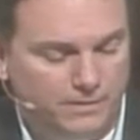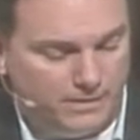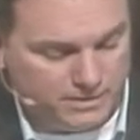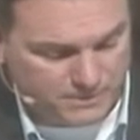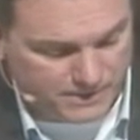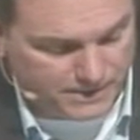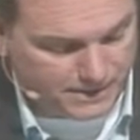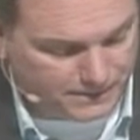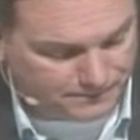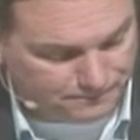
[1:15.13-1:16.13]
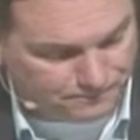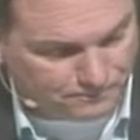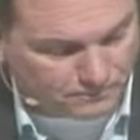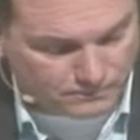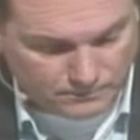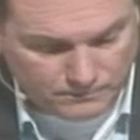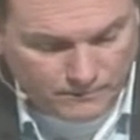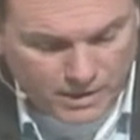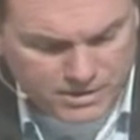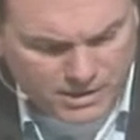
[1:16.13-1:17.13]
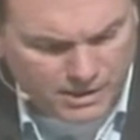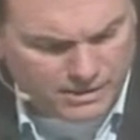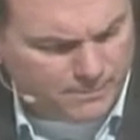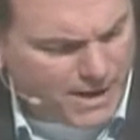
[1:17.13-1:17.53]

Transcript: Thanks be to God. It's a